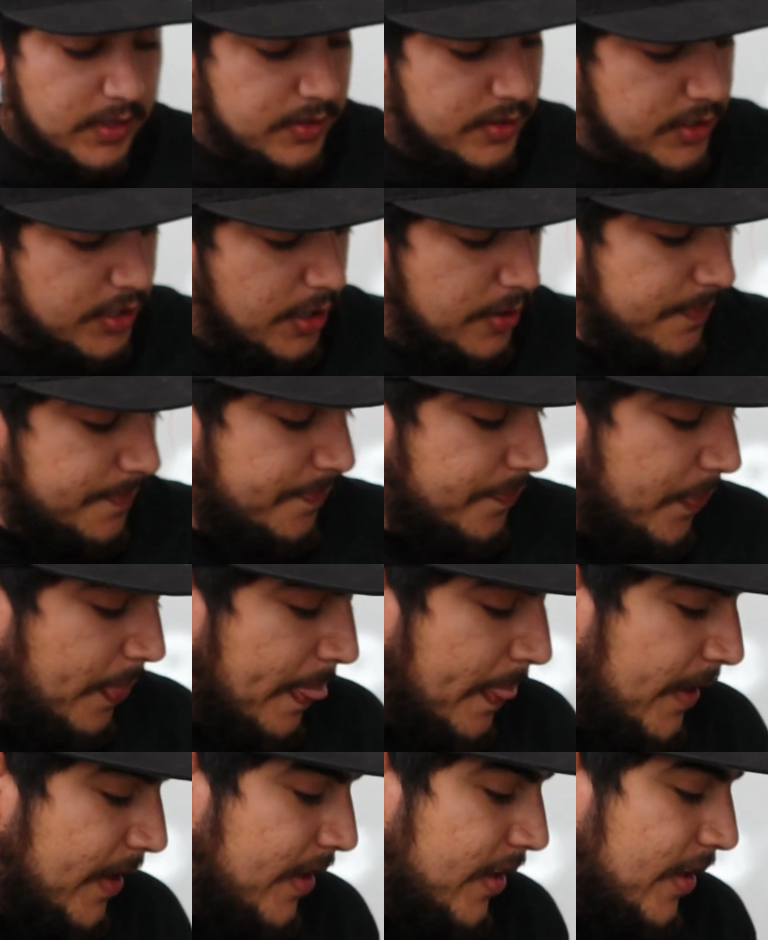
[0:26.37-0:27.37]
So
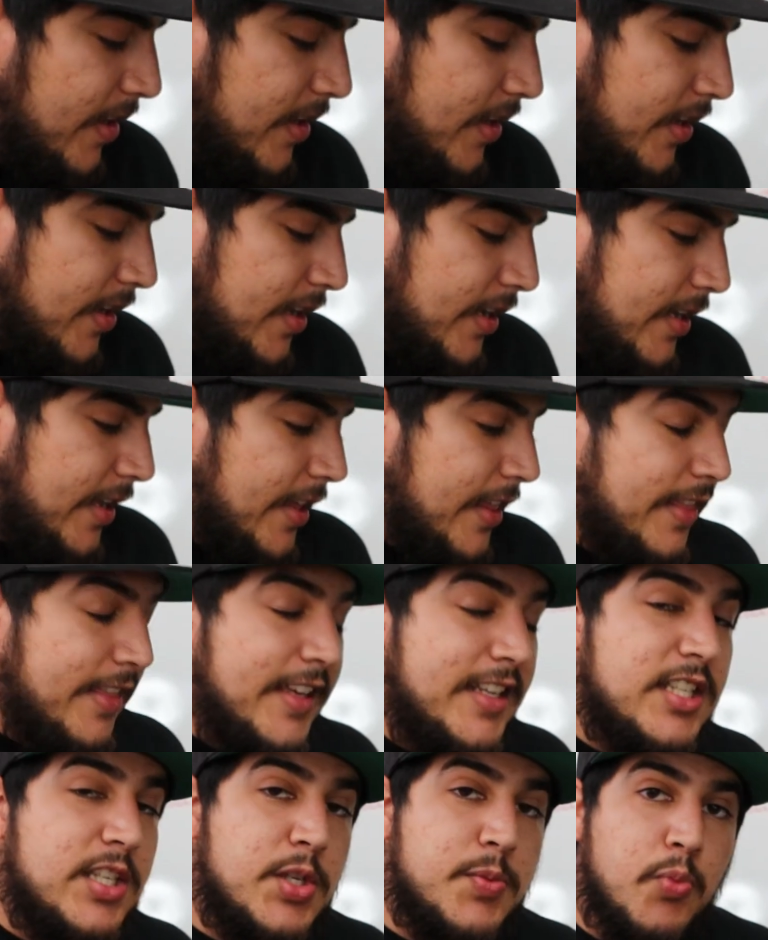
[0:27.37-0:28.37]

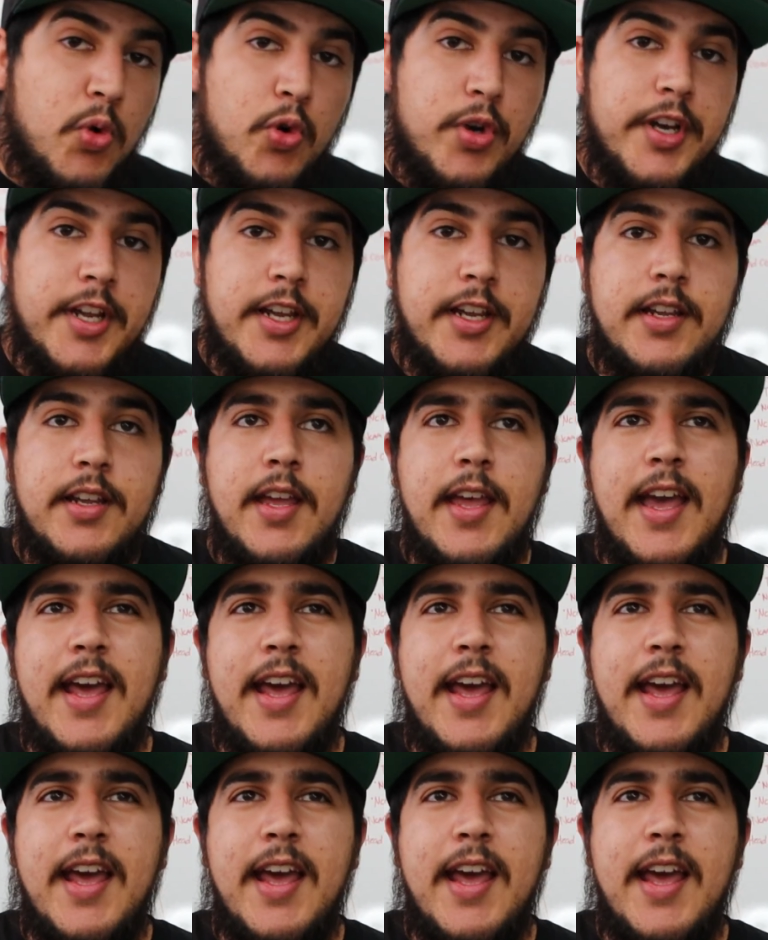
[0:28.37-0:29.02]
this morning